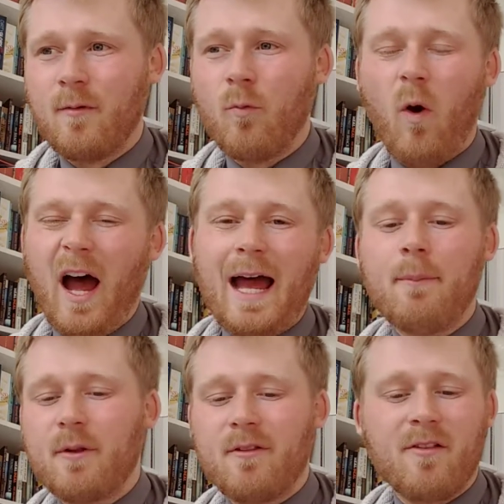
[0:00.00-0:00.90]
what
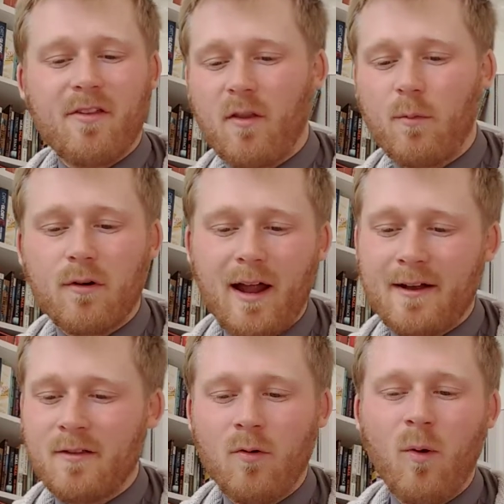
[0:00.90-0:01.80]
happens to the bread
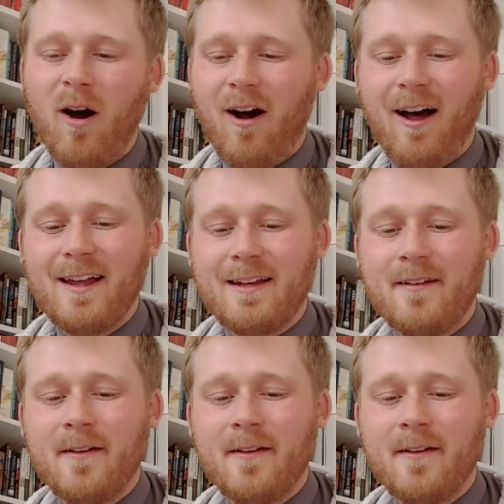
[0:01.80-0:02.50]
and the wine.